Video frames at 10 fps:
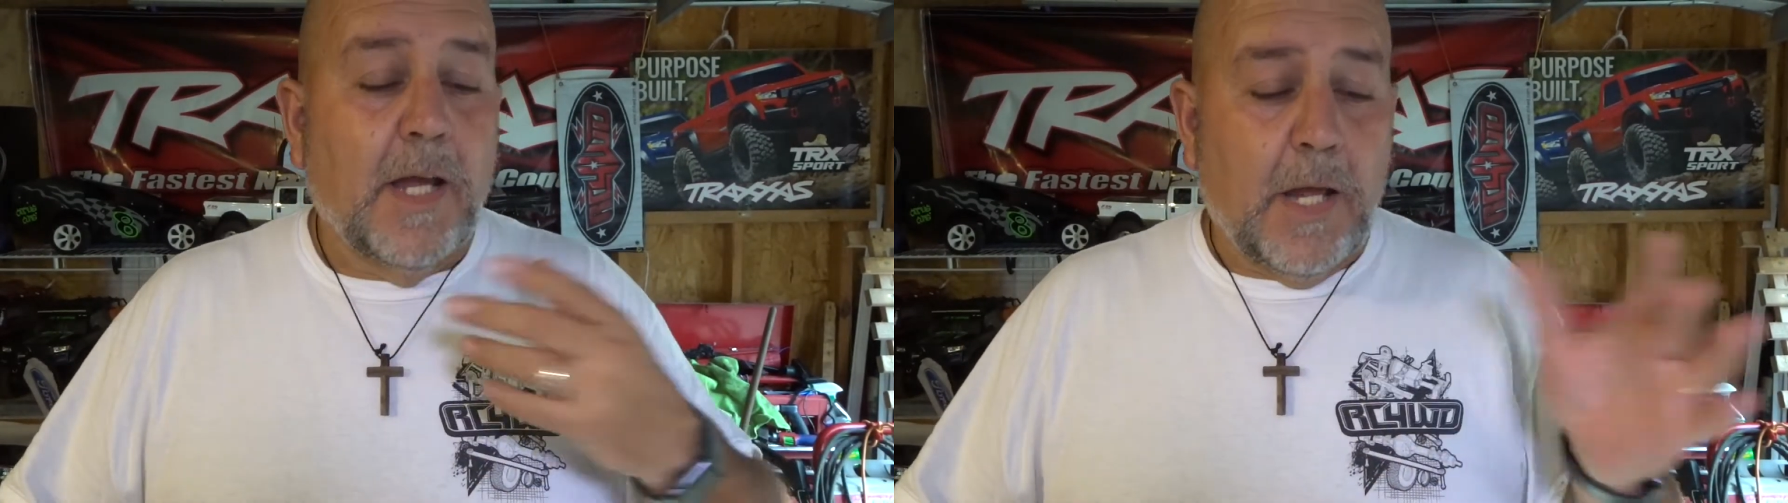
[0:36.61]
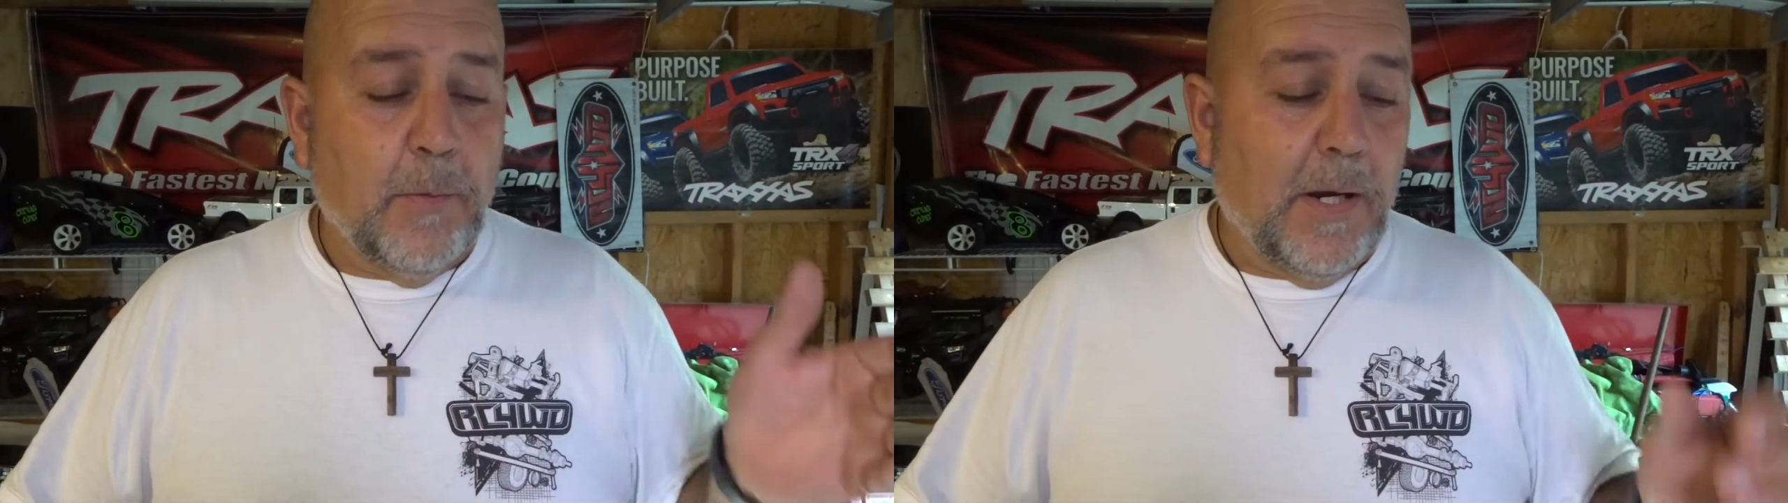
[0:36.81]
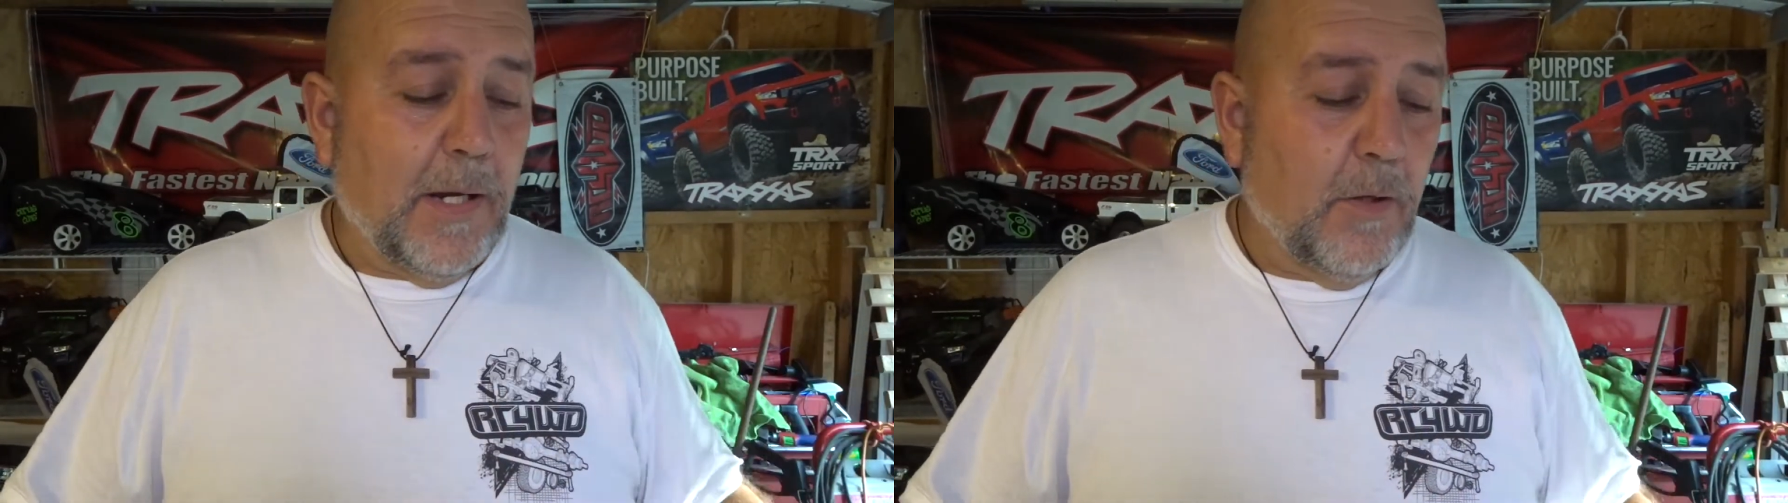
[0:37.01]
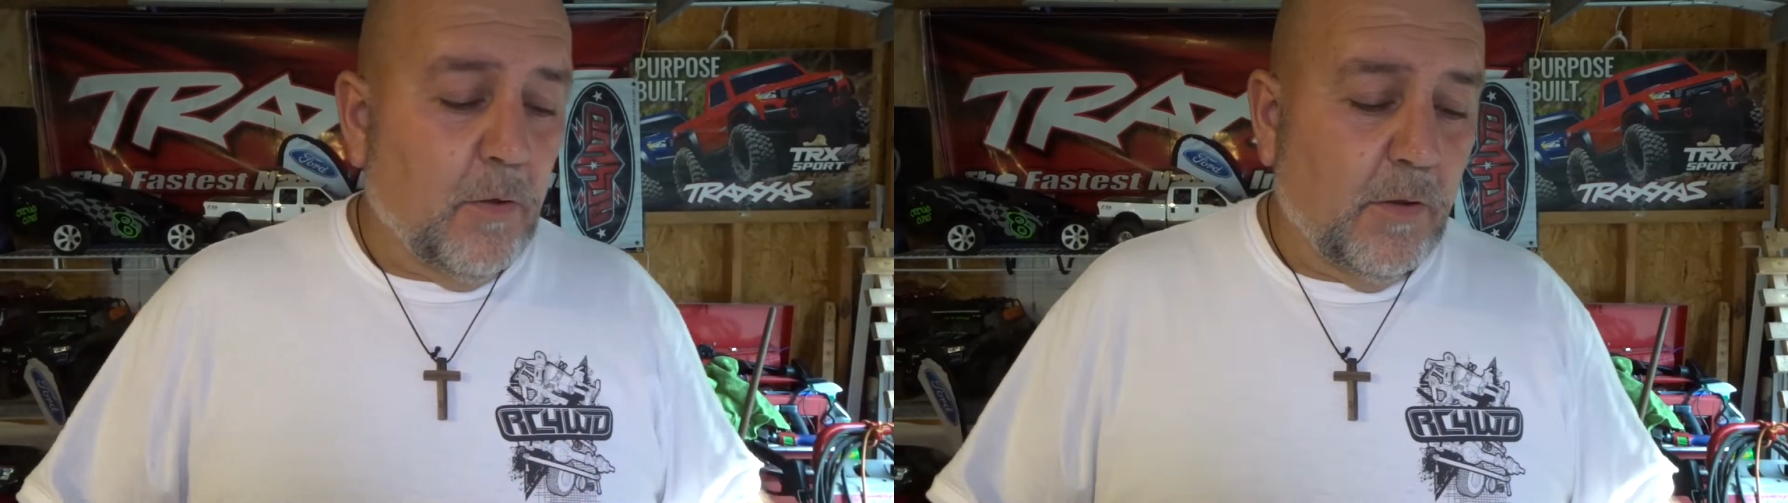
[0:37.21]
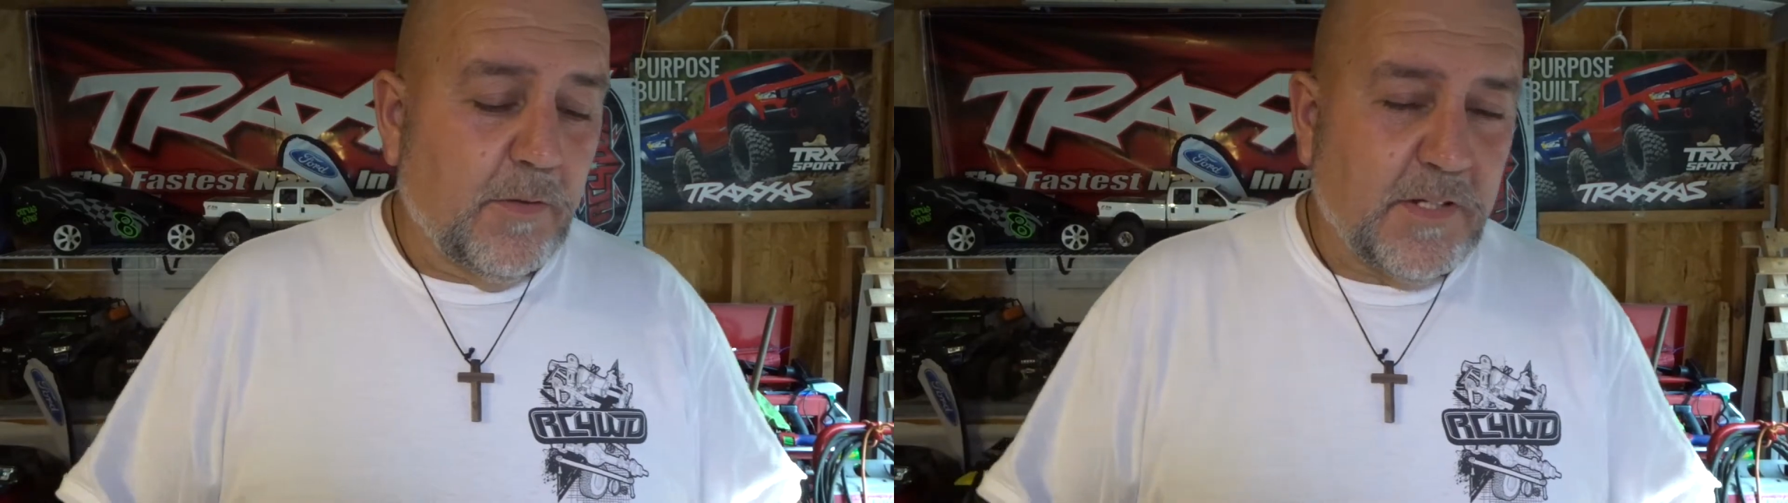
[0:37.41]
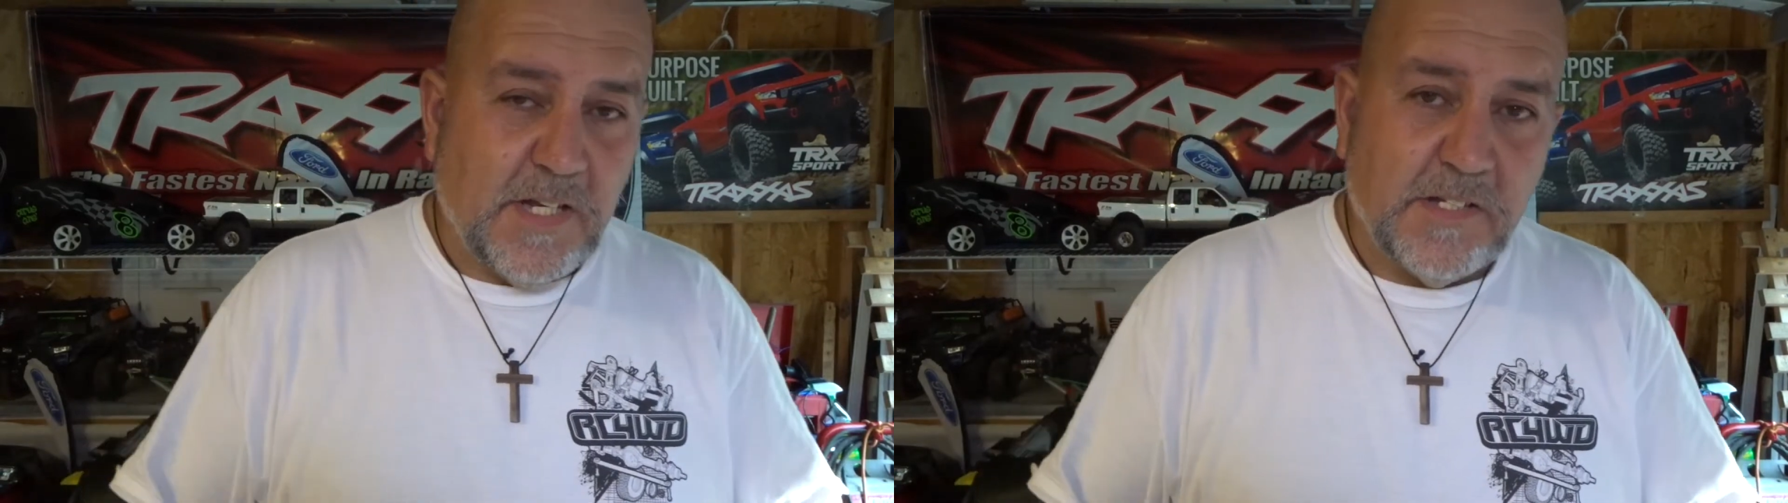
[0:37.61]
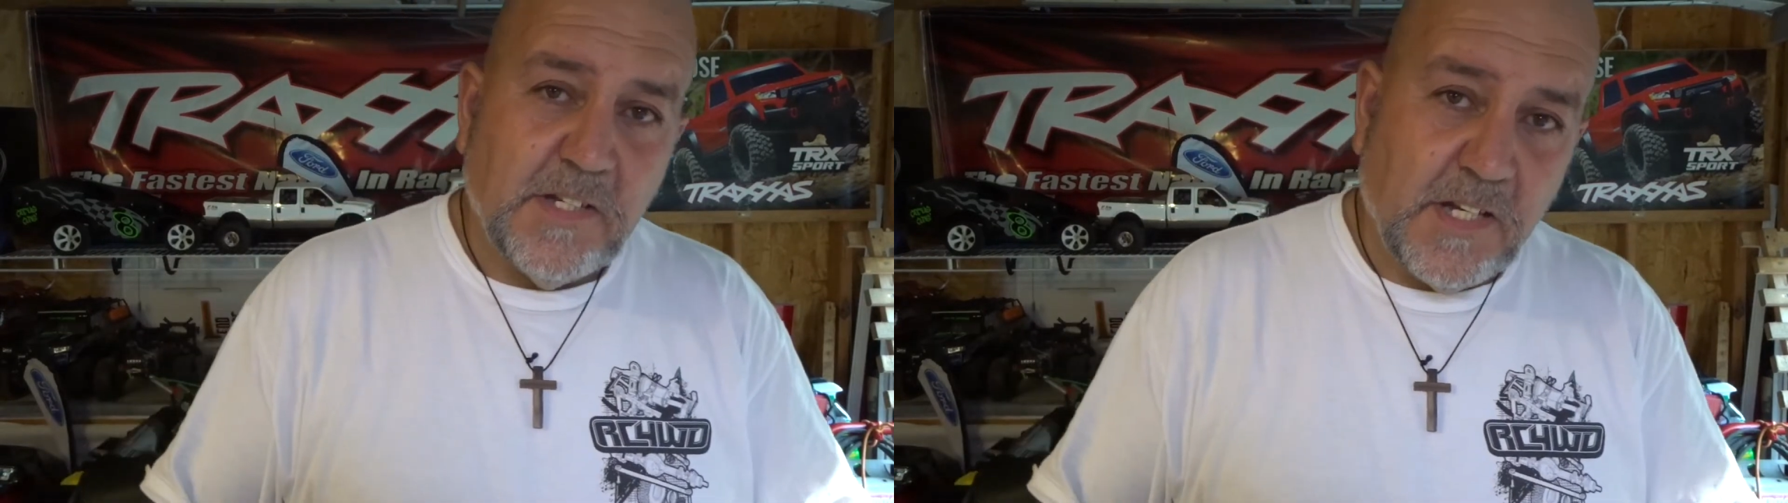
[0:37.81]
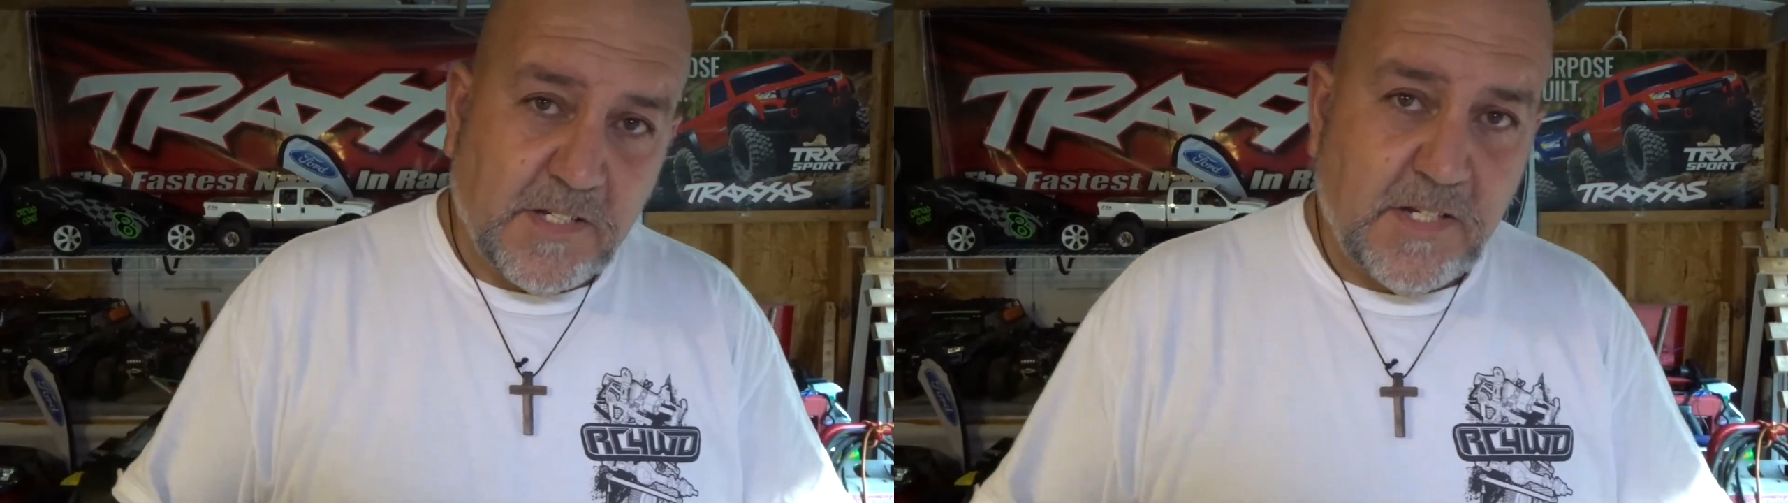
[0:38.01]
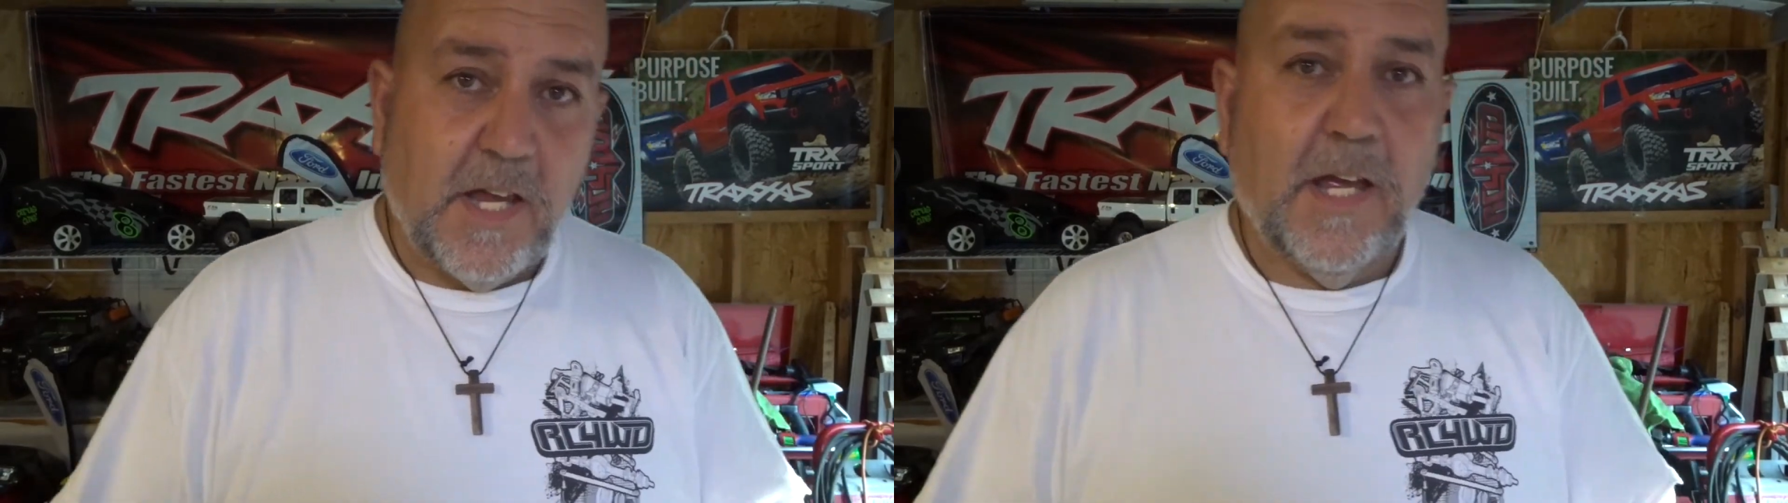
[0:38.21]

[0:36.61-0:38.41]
Anyway, I got a hold of this SCX10,